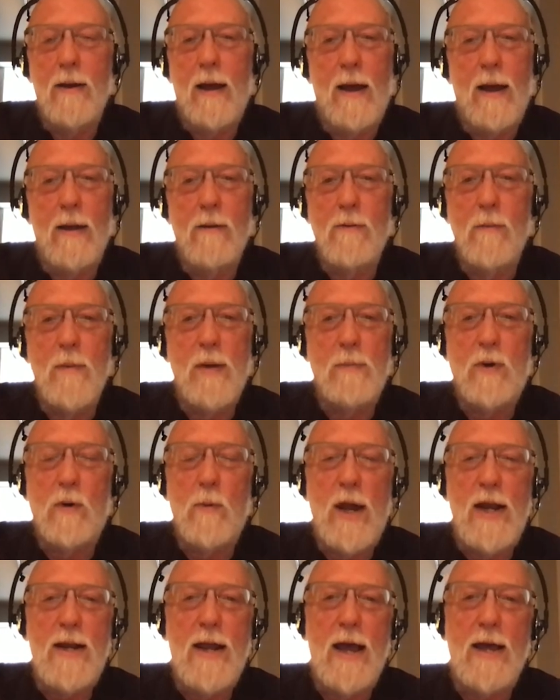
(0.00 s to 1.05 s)
I remember
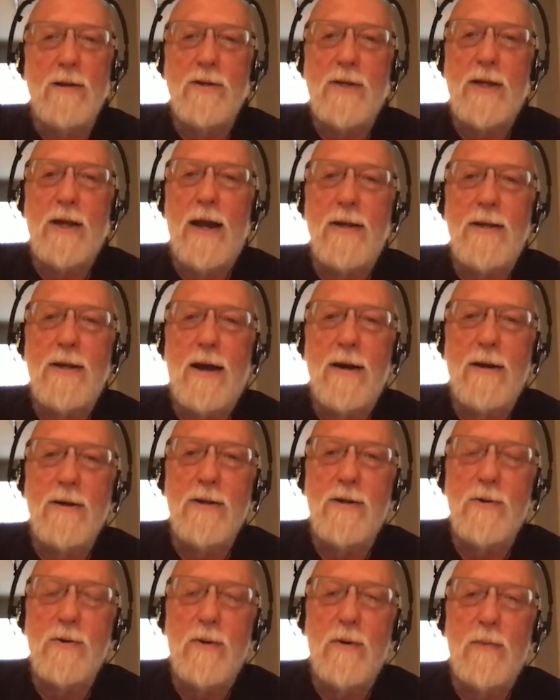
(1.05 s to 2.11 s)
Ray Daniels and I
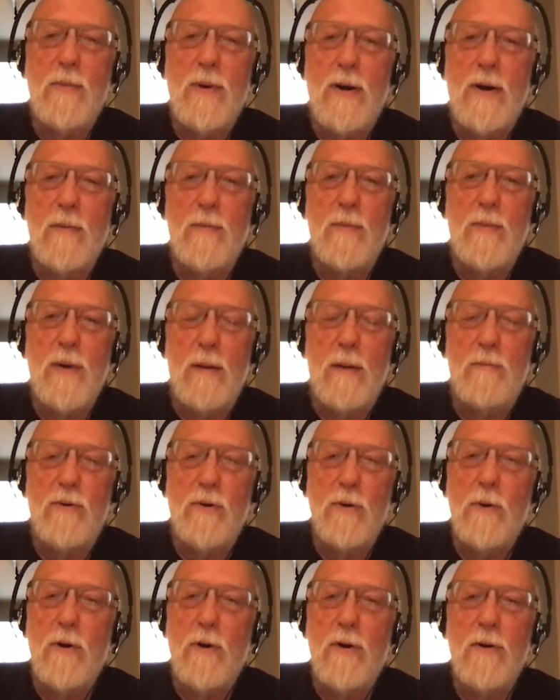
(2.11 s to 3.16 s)
talking to a
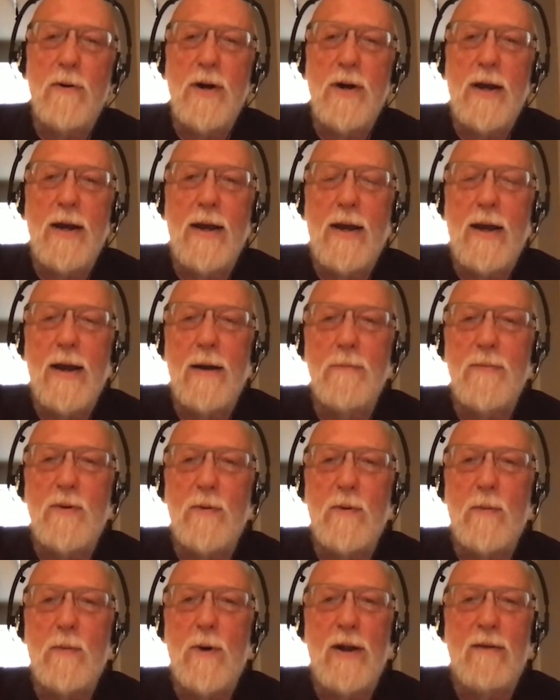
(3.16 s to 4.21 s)
brewer who had come
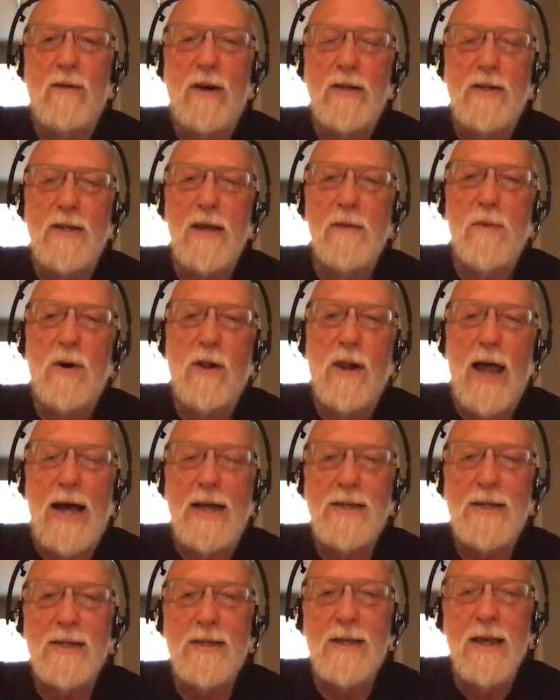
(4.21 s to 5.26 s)
to one of our Siebel
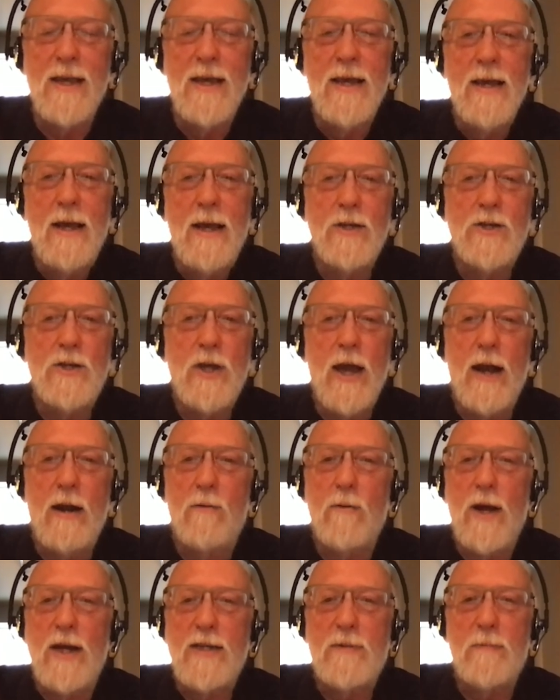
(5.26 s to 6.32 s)
classes, and she had
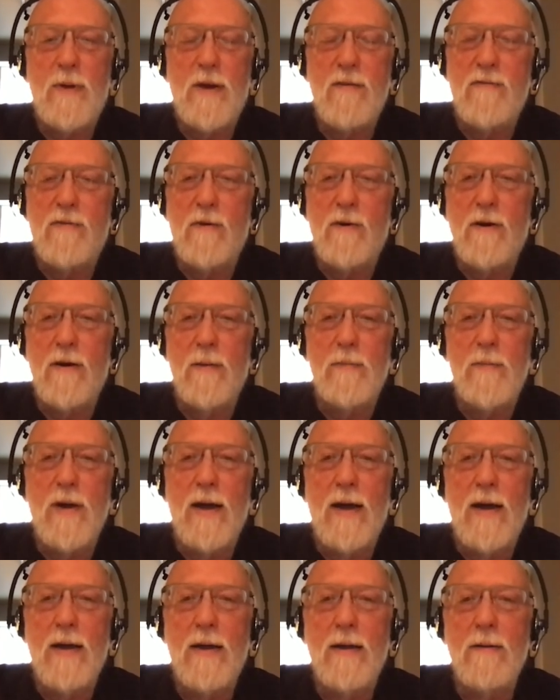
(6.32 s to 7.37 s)
a recipe for
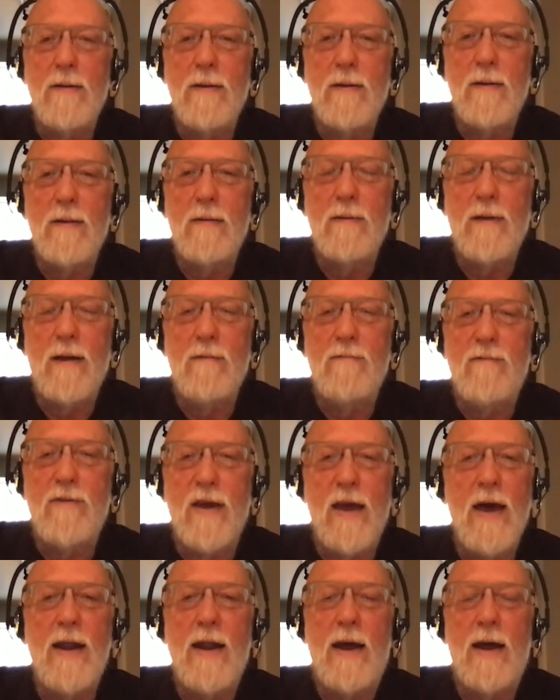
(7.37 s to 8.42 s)
a
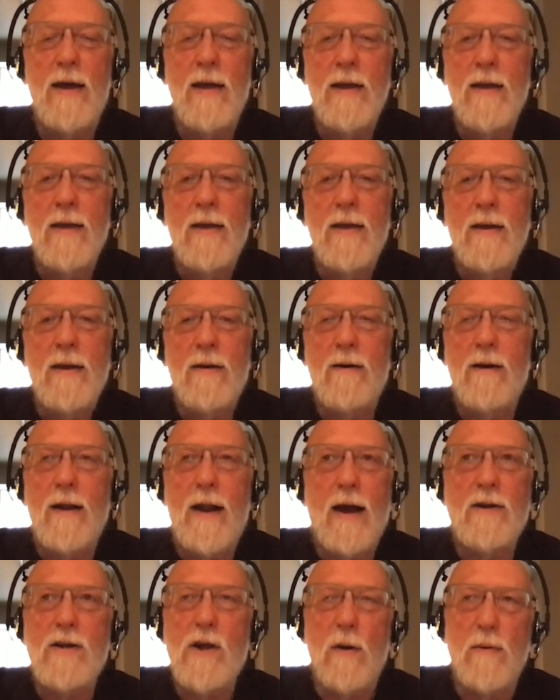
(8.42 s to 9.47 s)
Vienna or
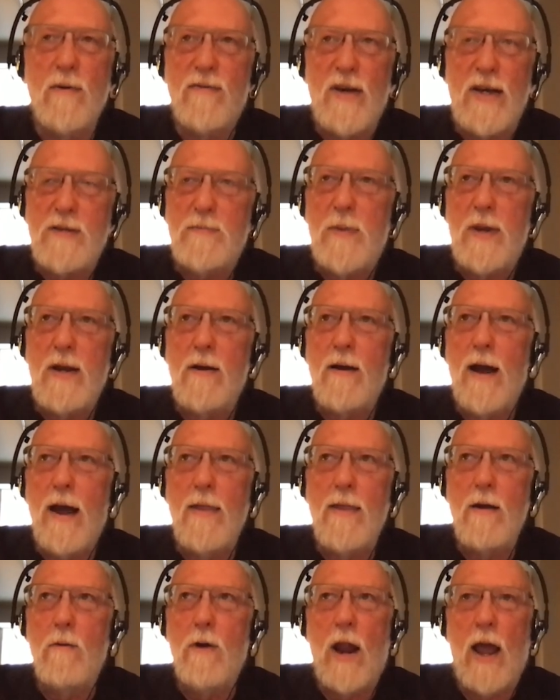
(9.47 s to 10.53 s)
an Oktoberfest beer,
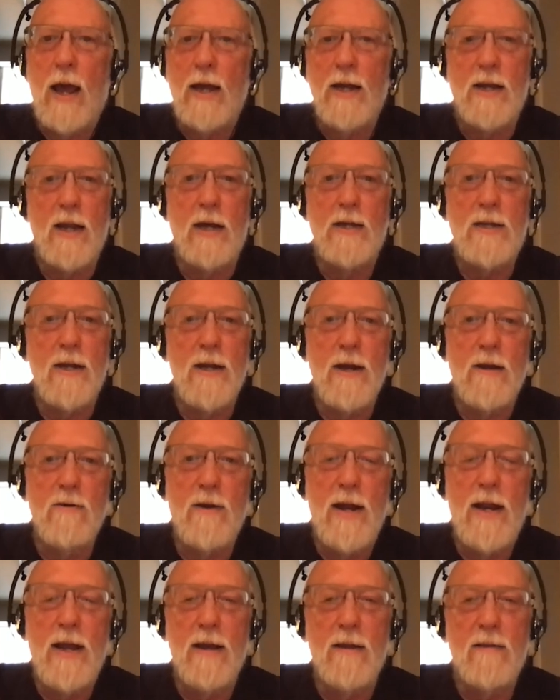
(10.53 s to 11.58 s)
and there were like a dozen
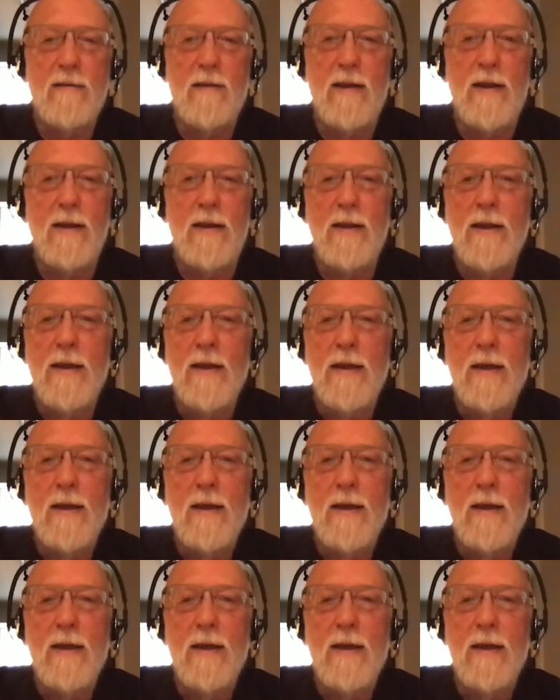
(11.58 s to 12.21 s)
ingredients in it.